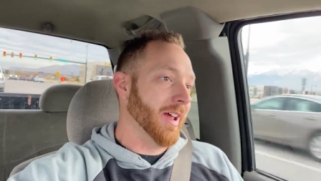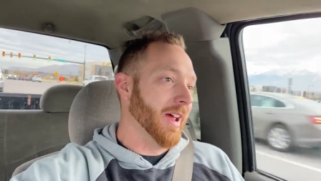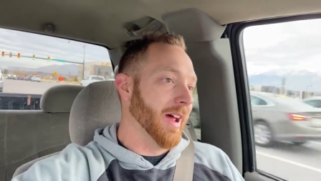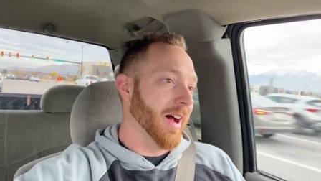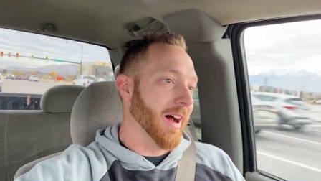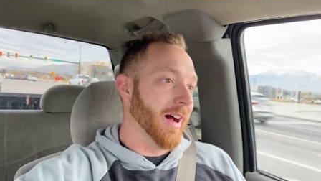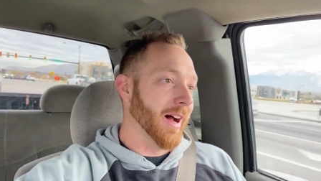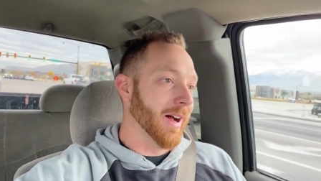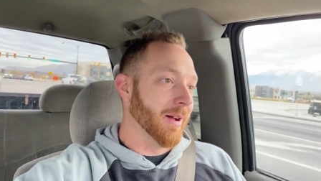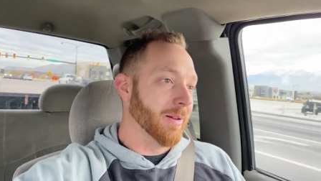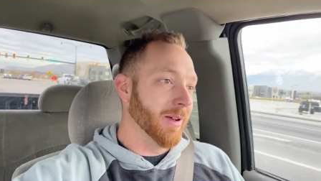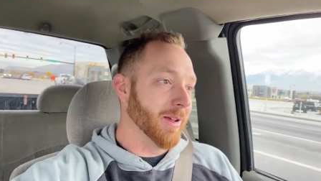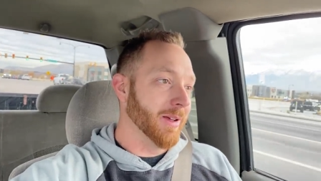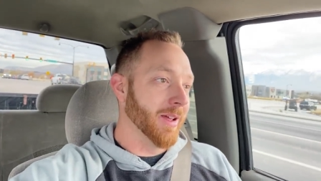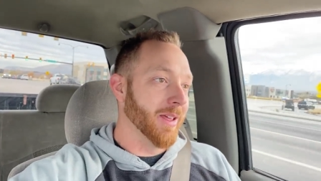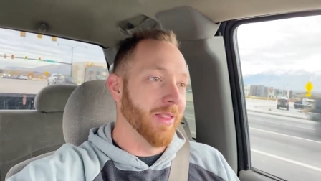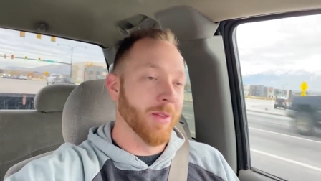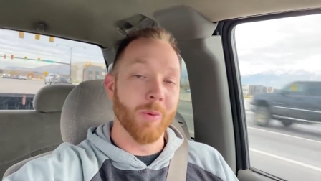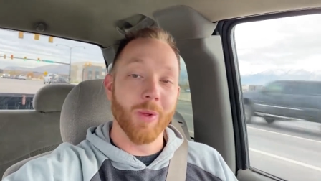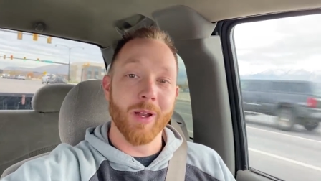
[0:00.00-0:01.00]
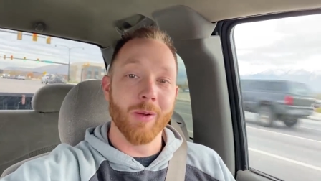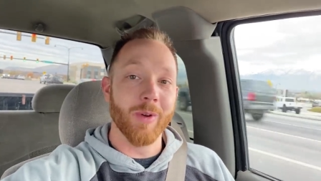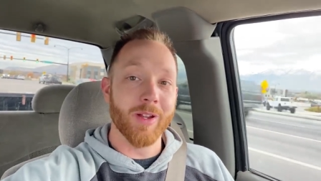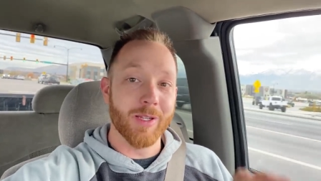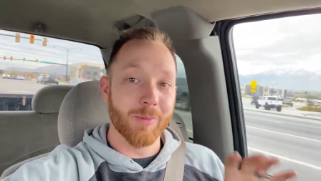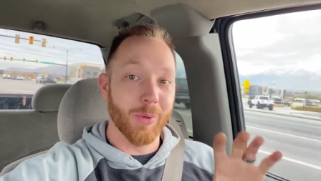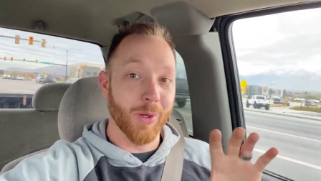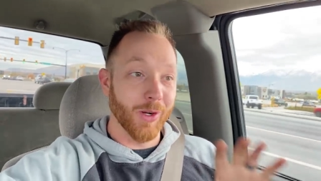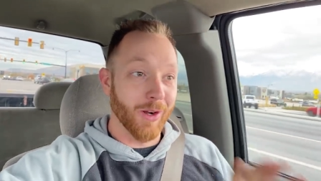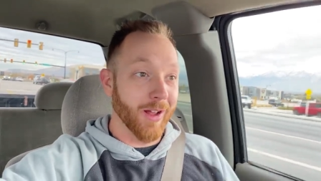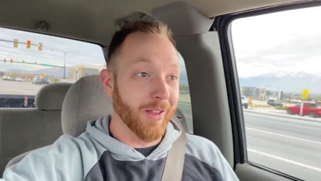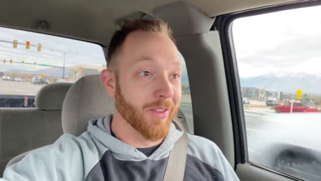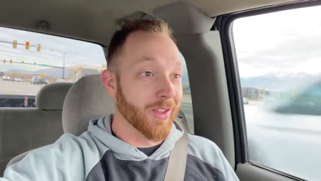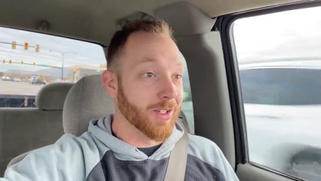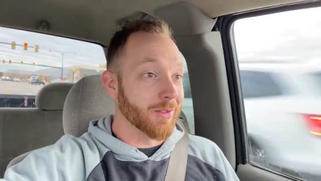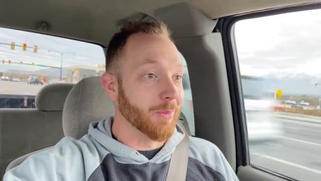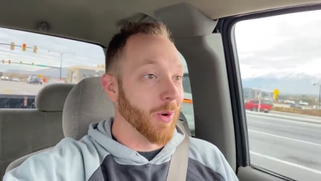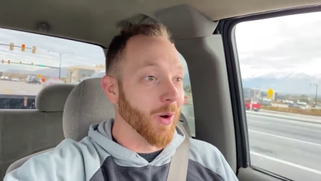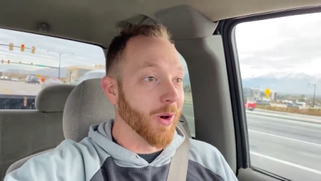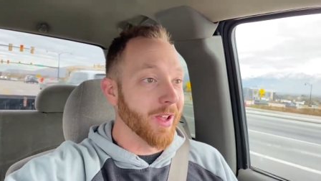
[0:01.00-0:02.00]
Uh, and then when I went to put it on
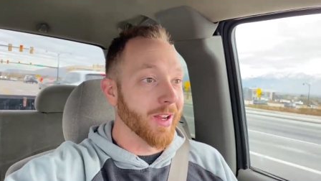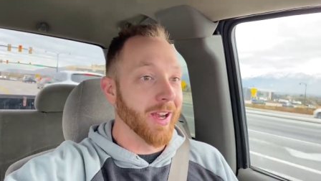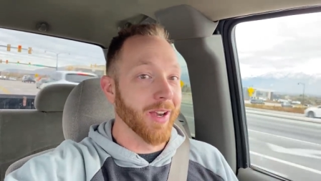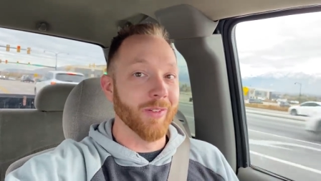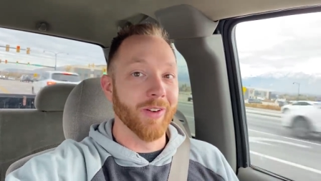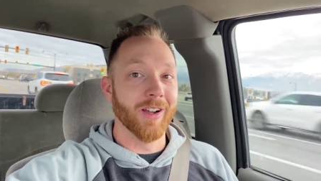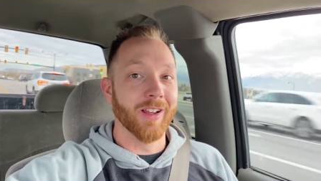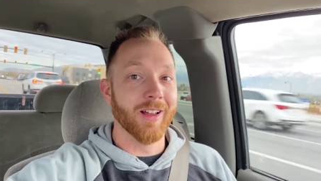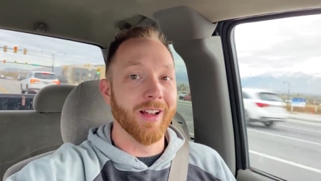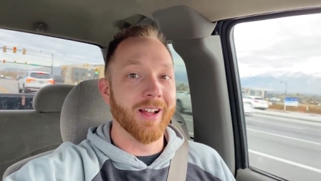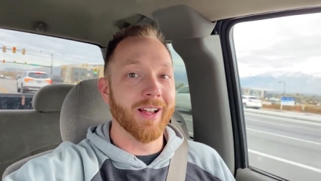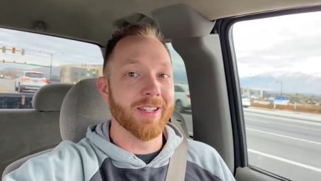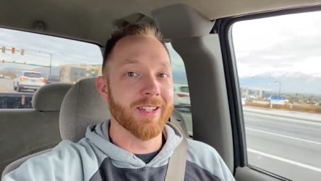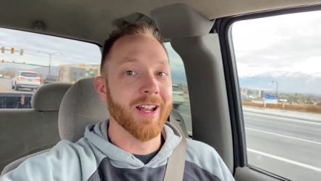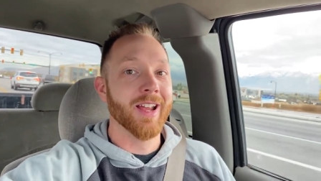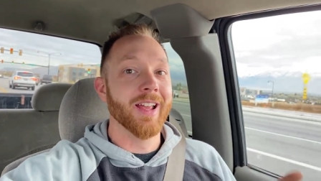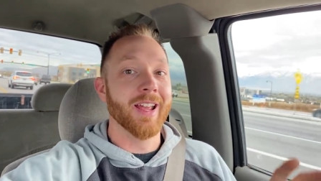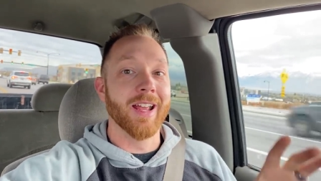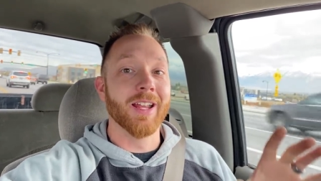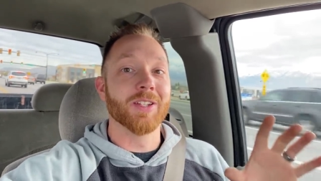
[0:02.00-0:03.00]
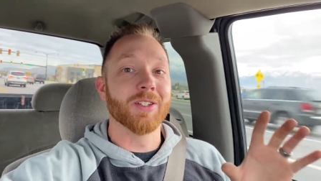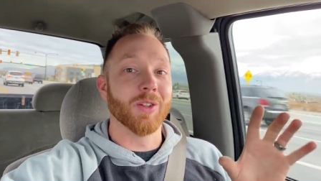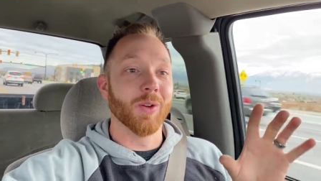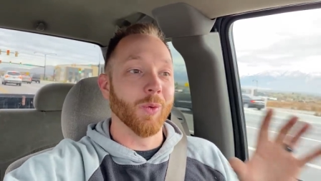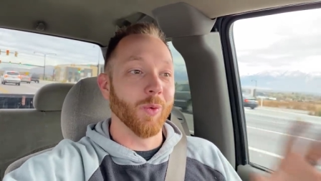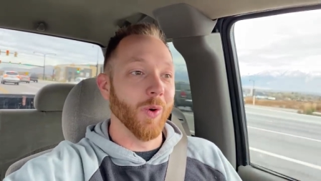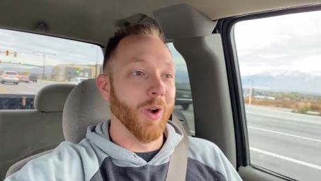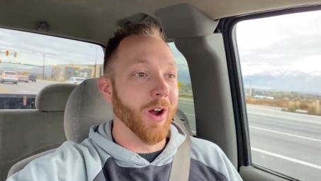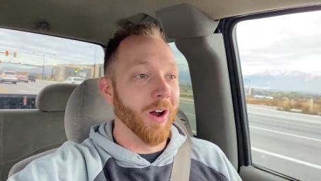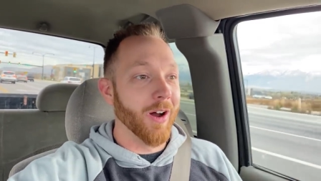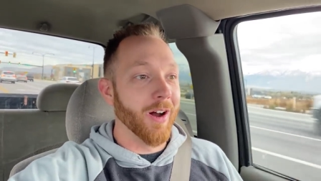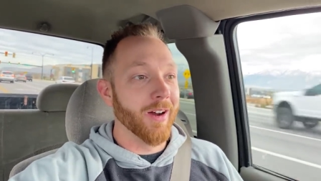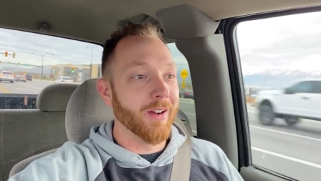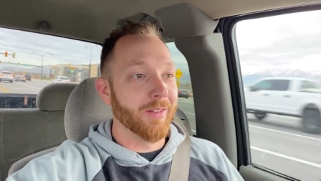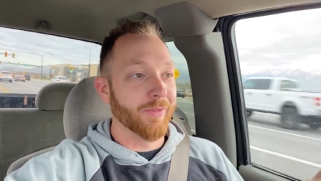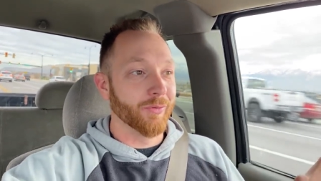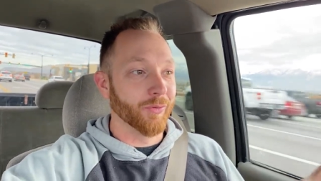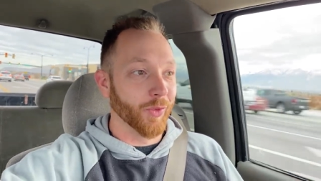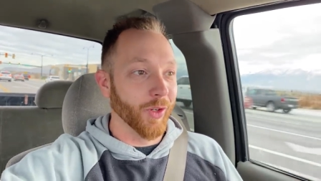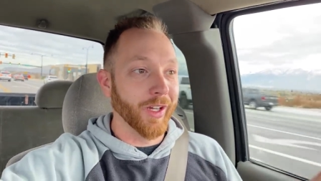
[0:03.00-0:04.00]
this morning, I realized it's the wrong
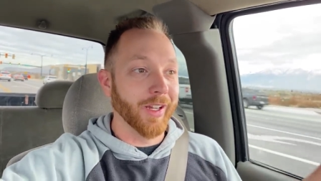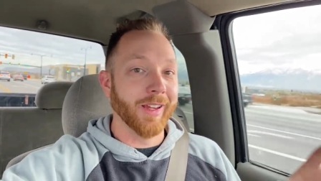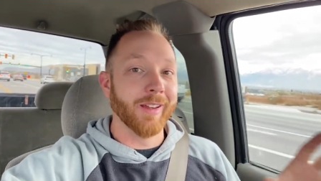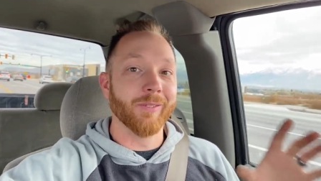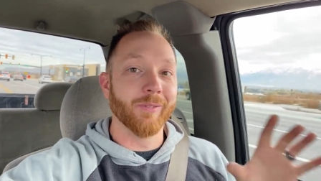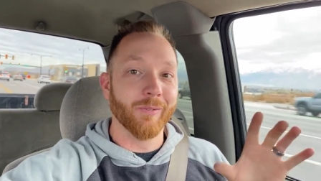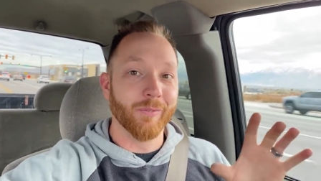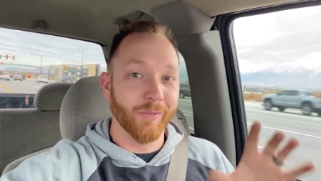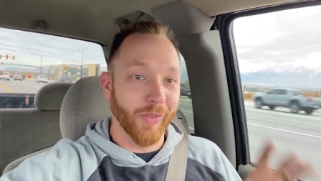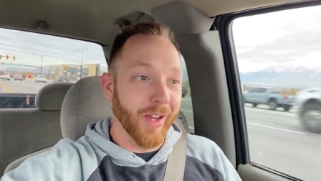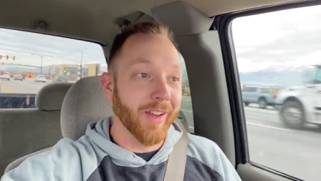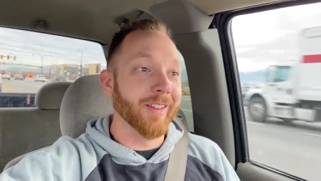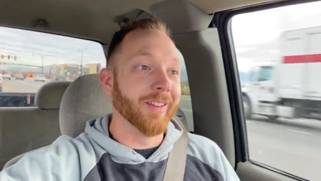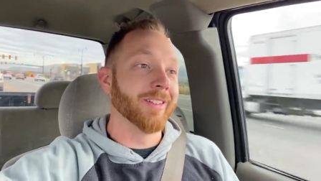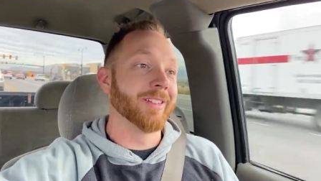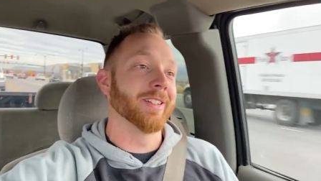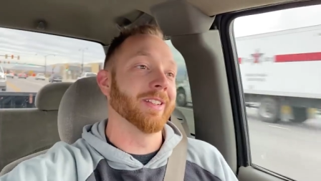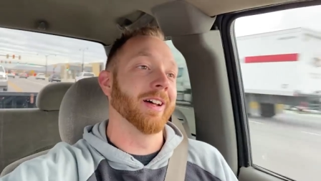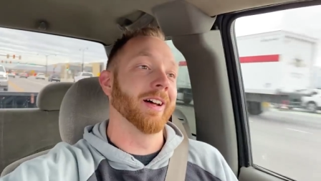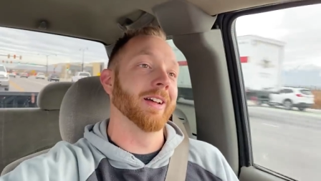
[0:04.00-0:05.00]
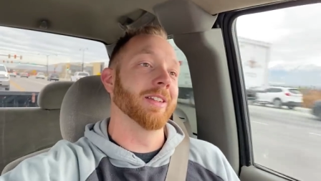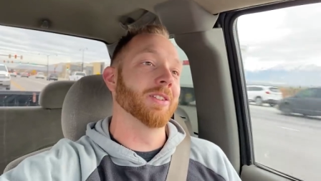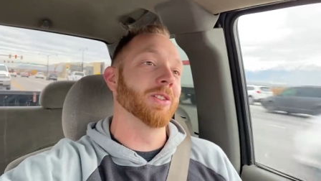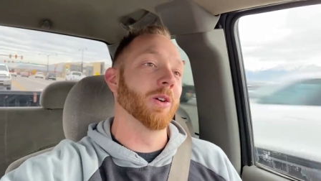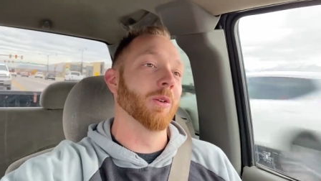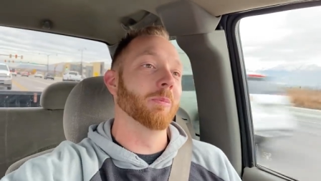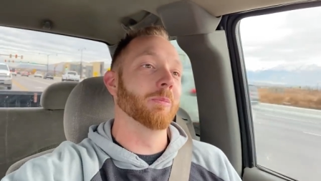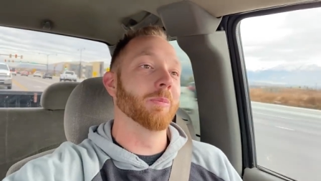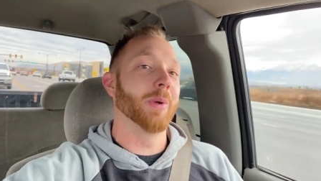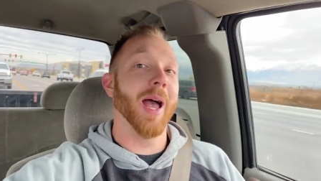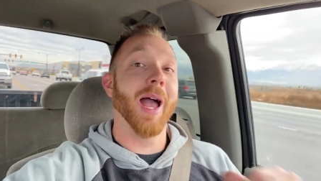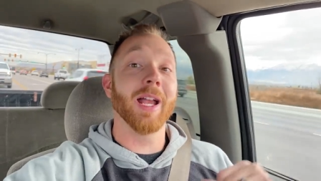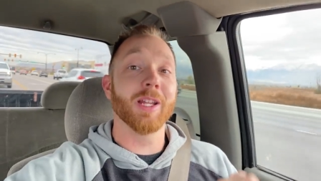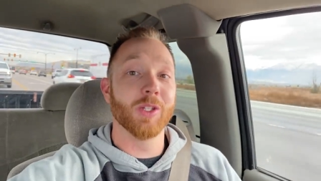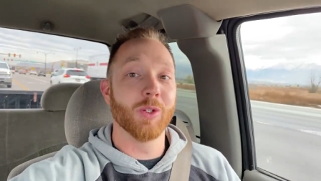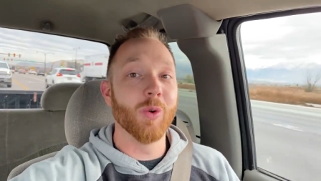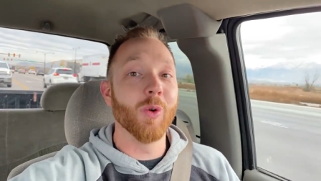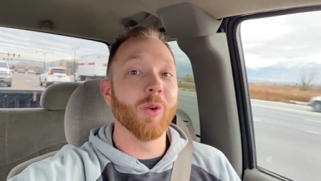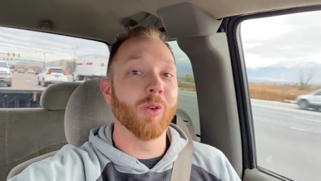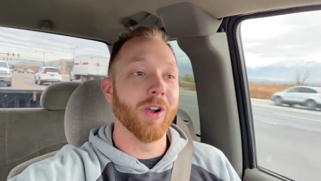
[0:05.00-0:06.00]
freaking fitting size. So back
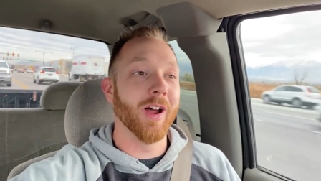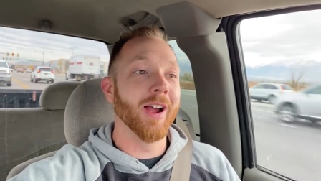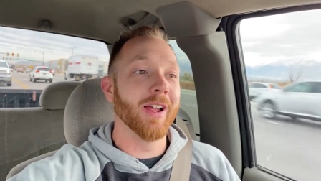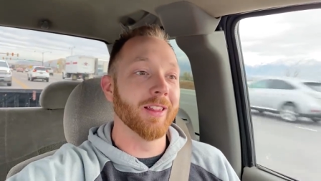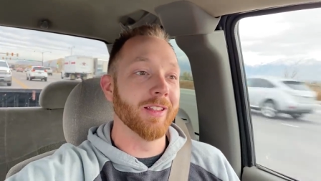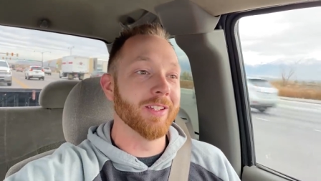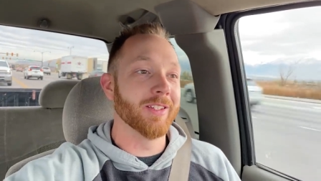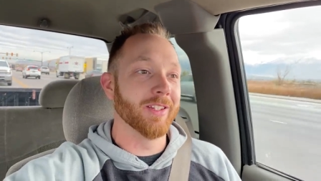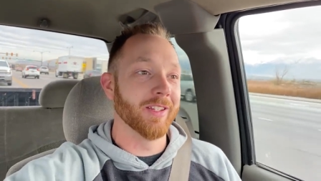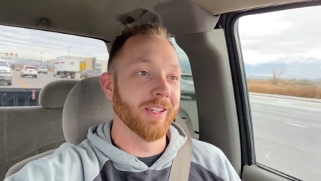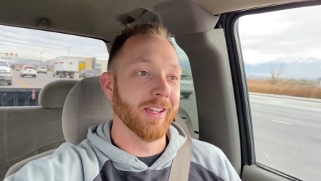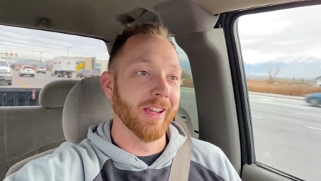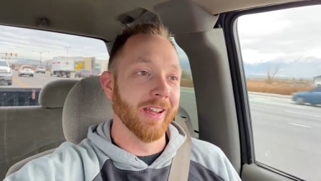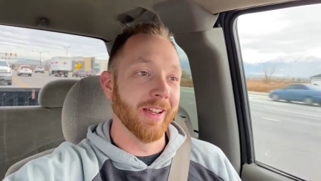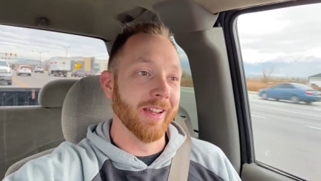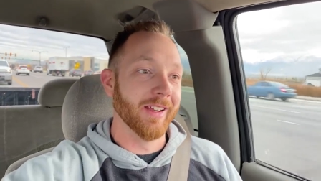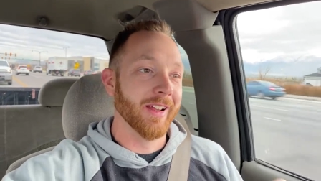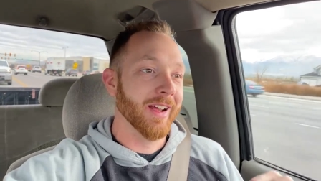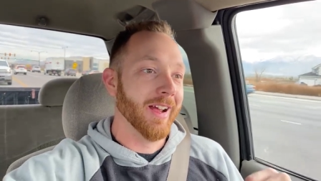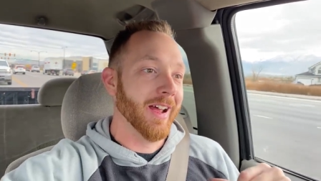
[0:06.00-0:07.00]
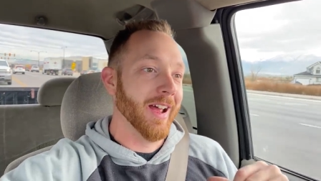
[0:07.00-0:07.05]
to O'Reilly's again.